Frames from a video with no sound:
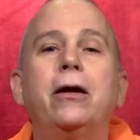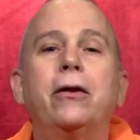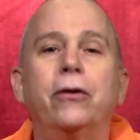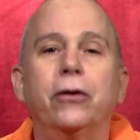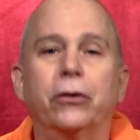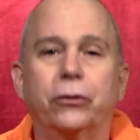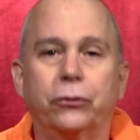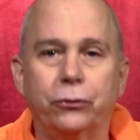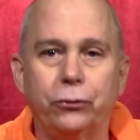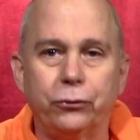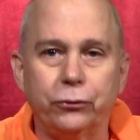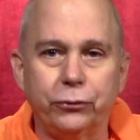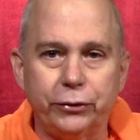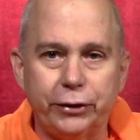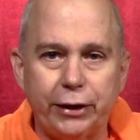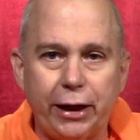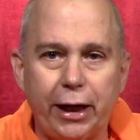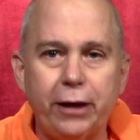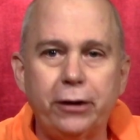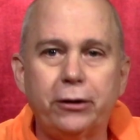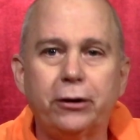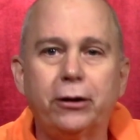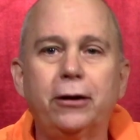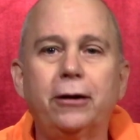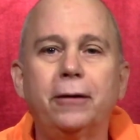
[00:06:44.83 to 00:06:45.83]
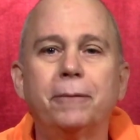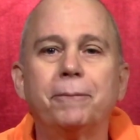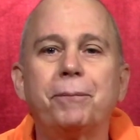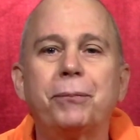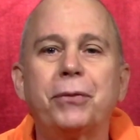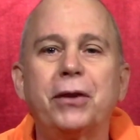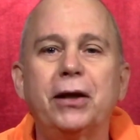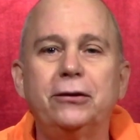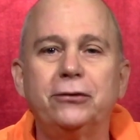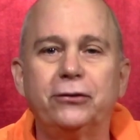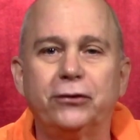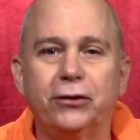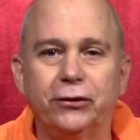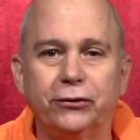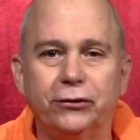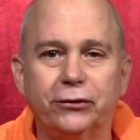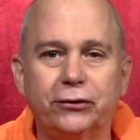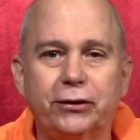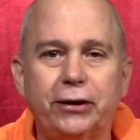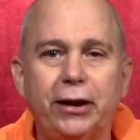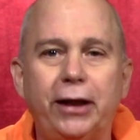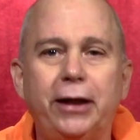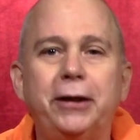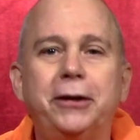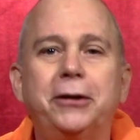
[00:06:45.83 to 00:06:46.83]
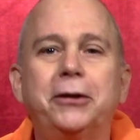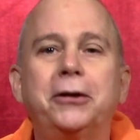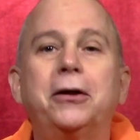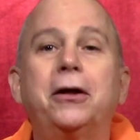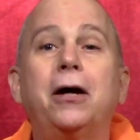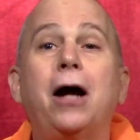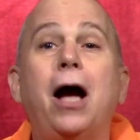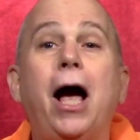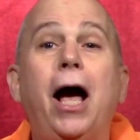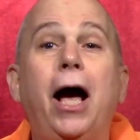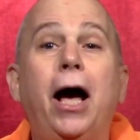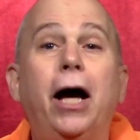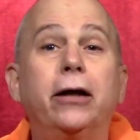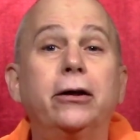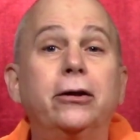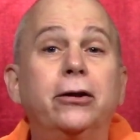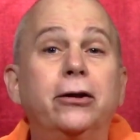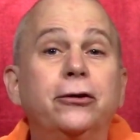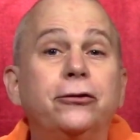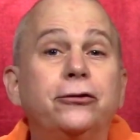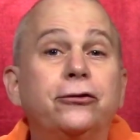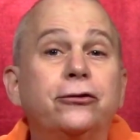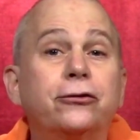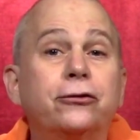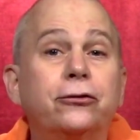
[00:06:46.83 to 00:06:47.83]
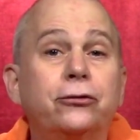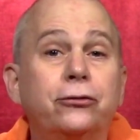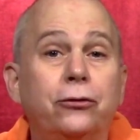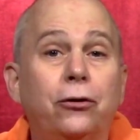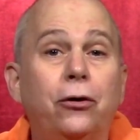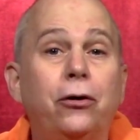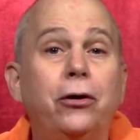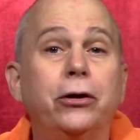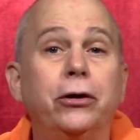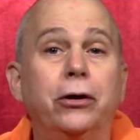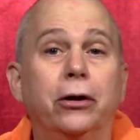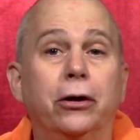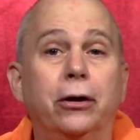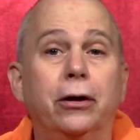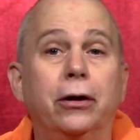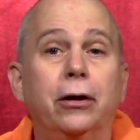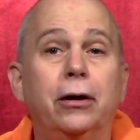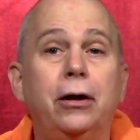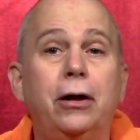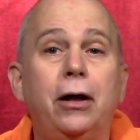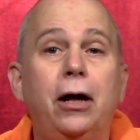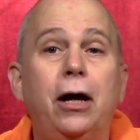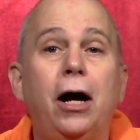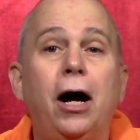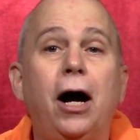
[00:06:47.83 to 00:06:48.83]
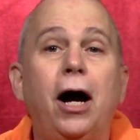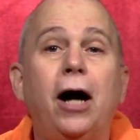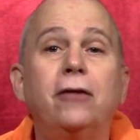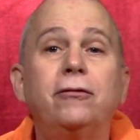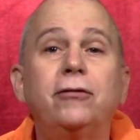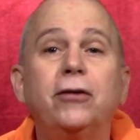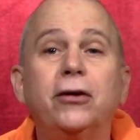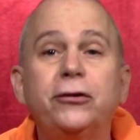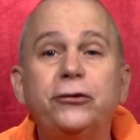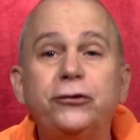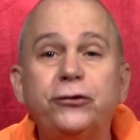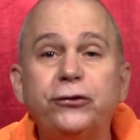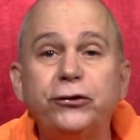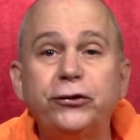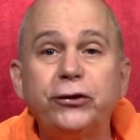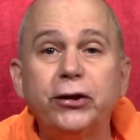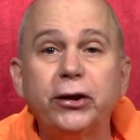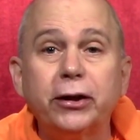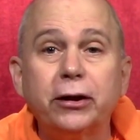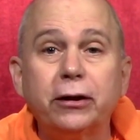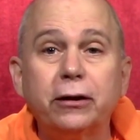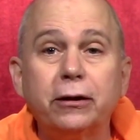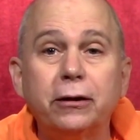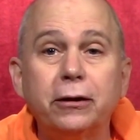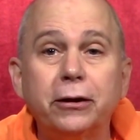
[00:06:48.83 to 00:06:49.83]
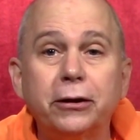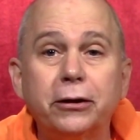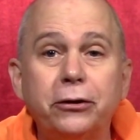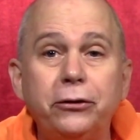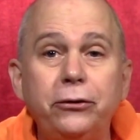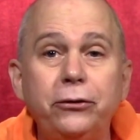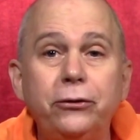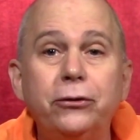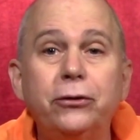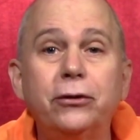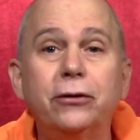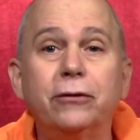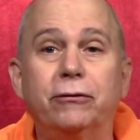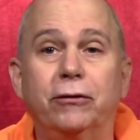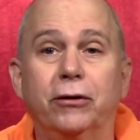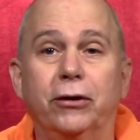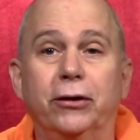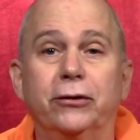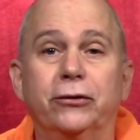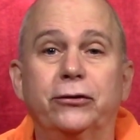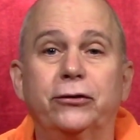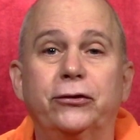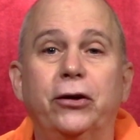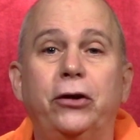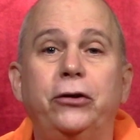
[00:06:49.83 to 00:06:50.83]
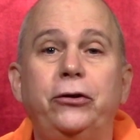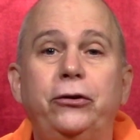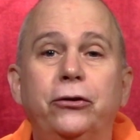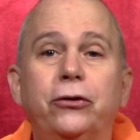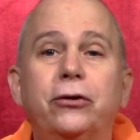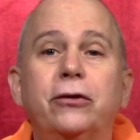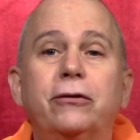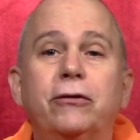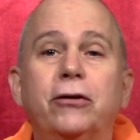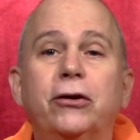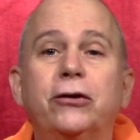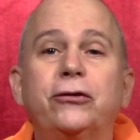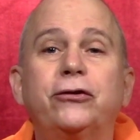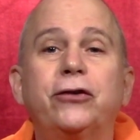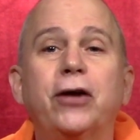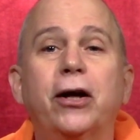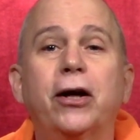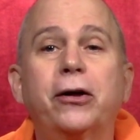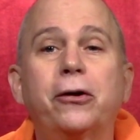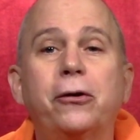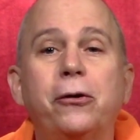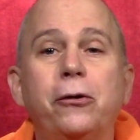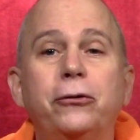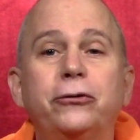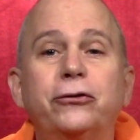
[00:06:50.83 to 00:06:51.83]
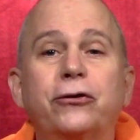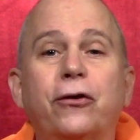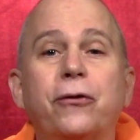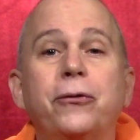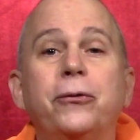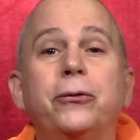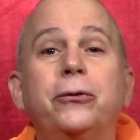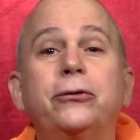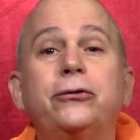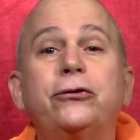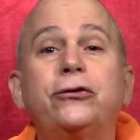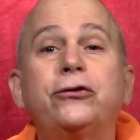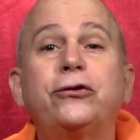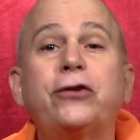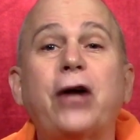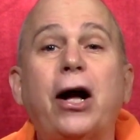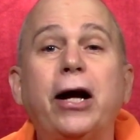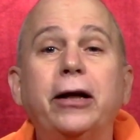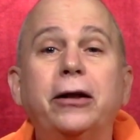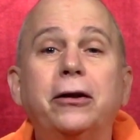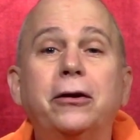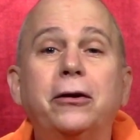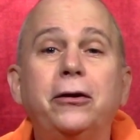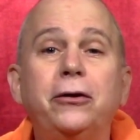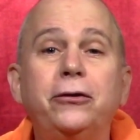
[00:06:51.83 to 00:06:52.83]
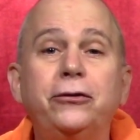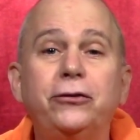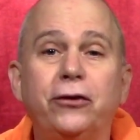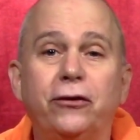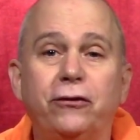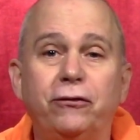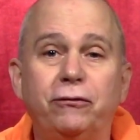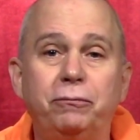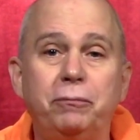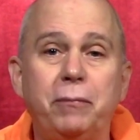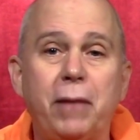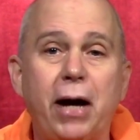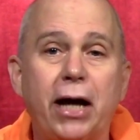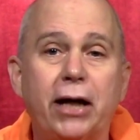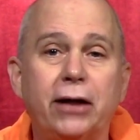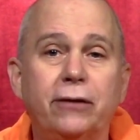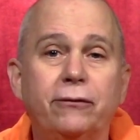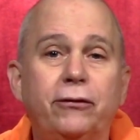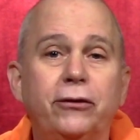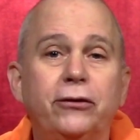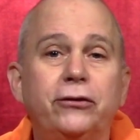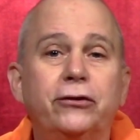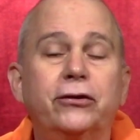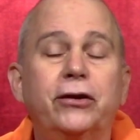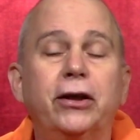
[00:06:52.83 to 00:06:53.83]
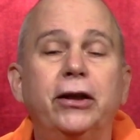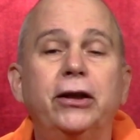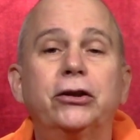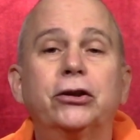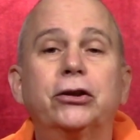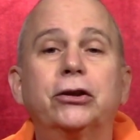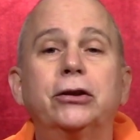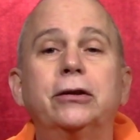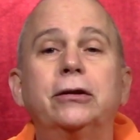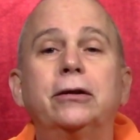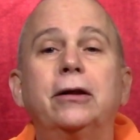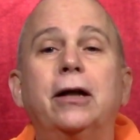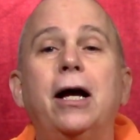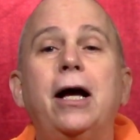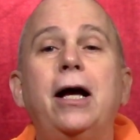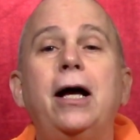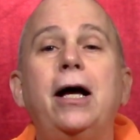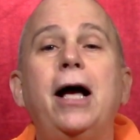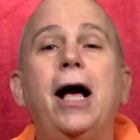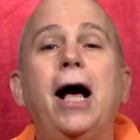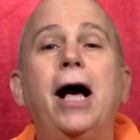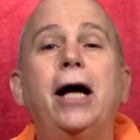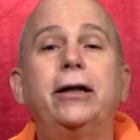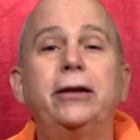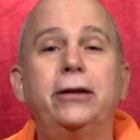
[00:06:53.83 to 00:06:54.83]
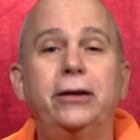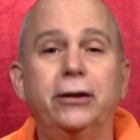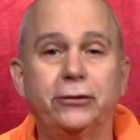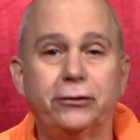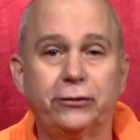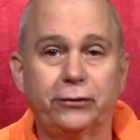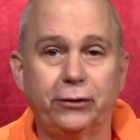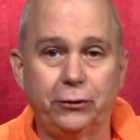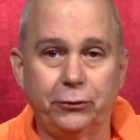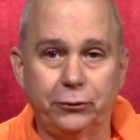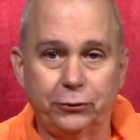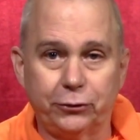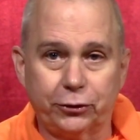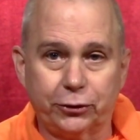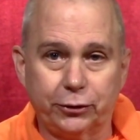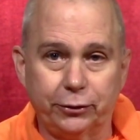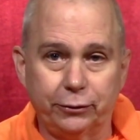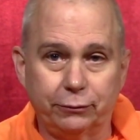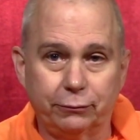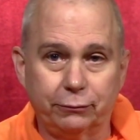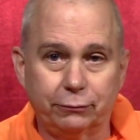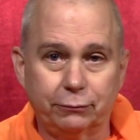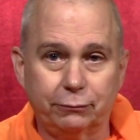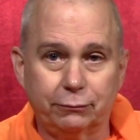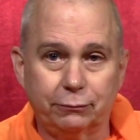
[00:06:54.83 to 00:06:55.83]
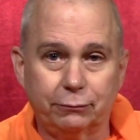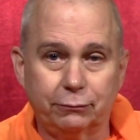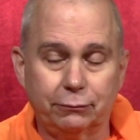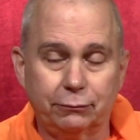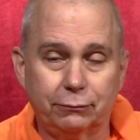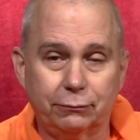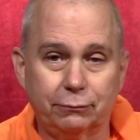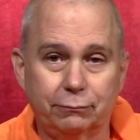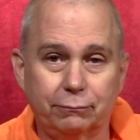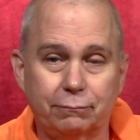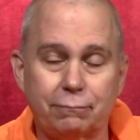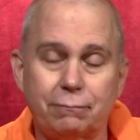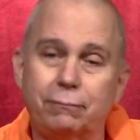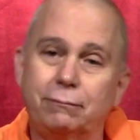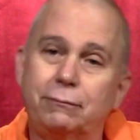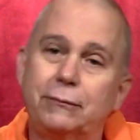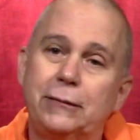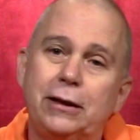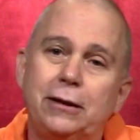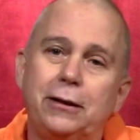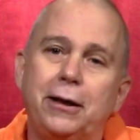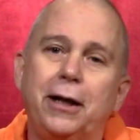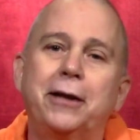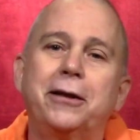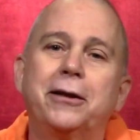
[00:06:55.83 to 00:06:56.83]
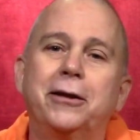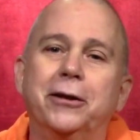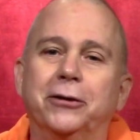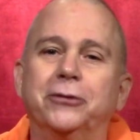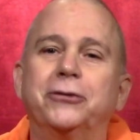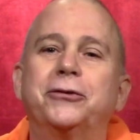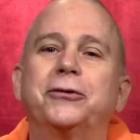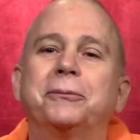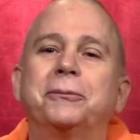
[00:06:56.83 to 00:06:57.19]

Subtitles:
the creator, sustainer, and destroyer of a cyclic universe, a universe that goes through cycles of manifestation and dissolution. Like this,